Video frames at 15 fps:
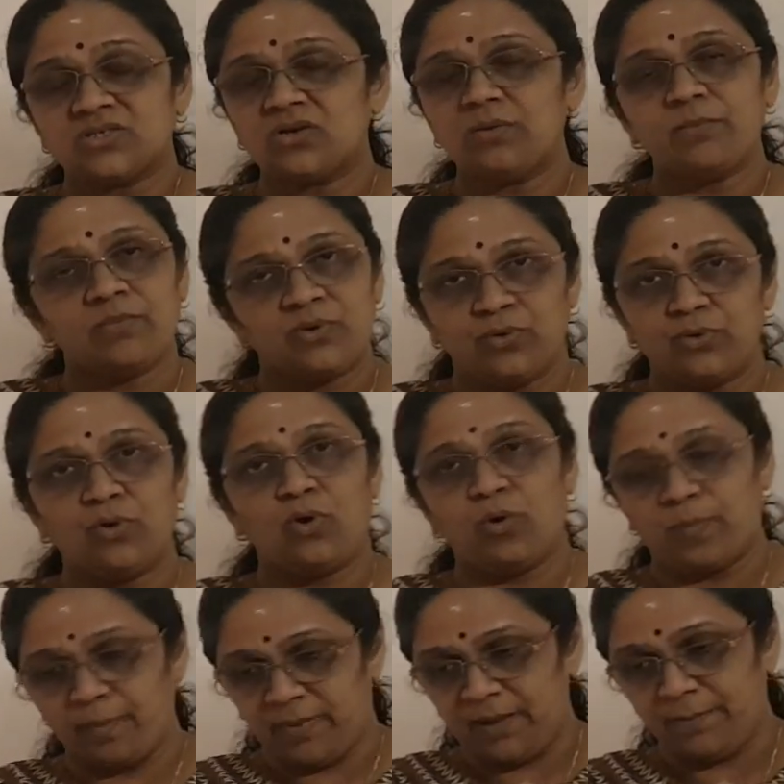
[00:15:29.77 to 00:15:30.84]
So you
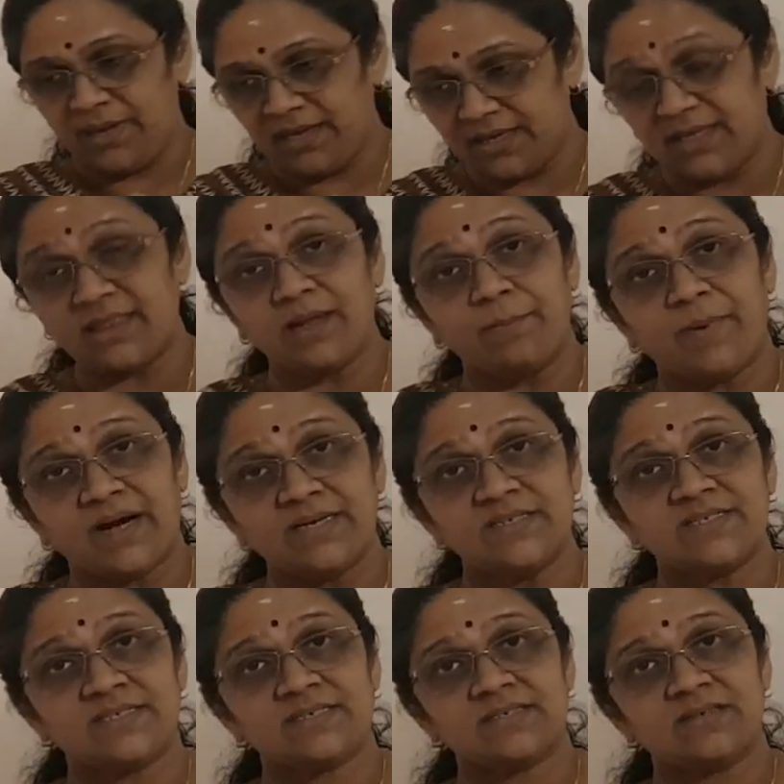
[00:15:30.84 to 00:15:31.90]
know, by making the
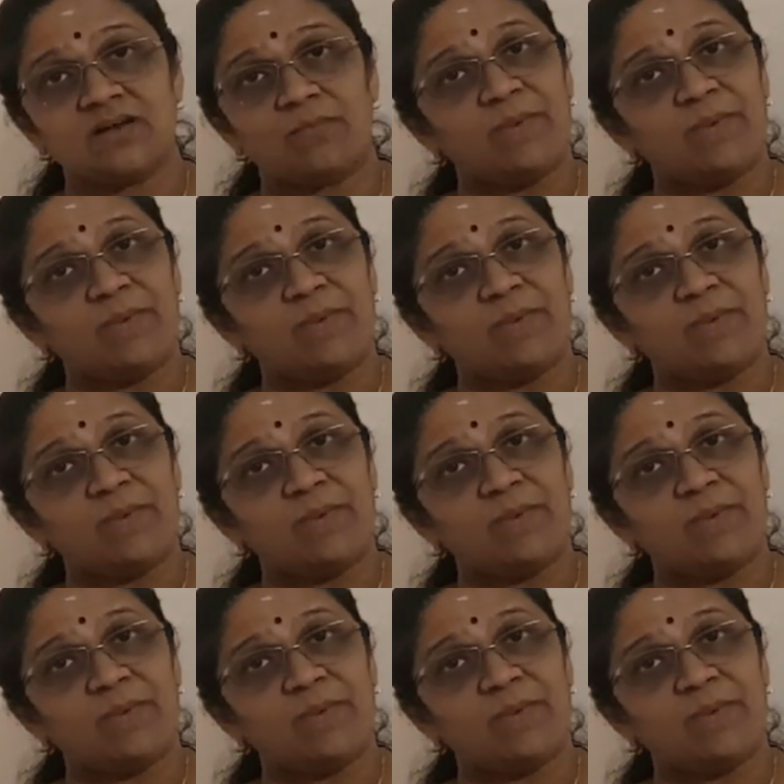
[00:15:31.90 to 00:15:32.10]
buns,